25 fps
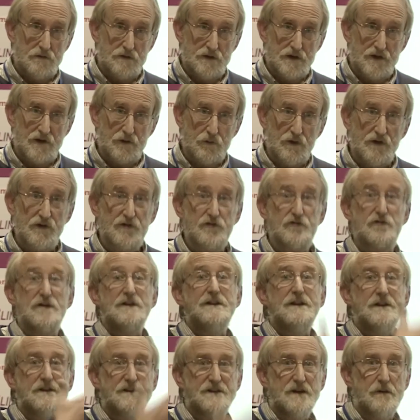In other words,
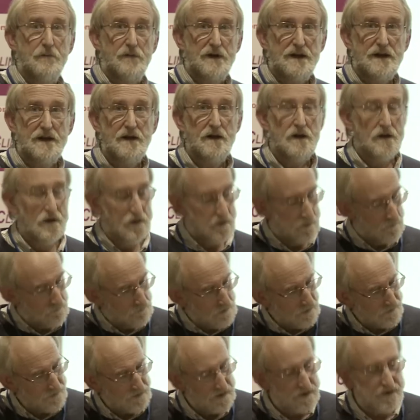treating somebody,
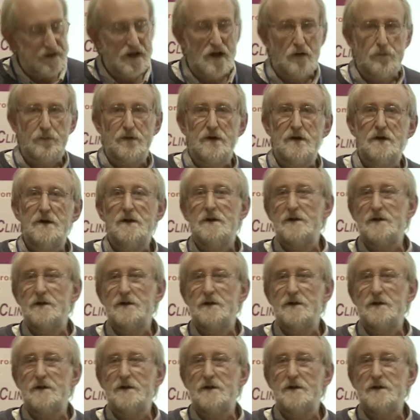writing it up,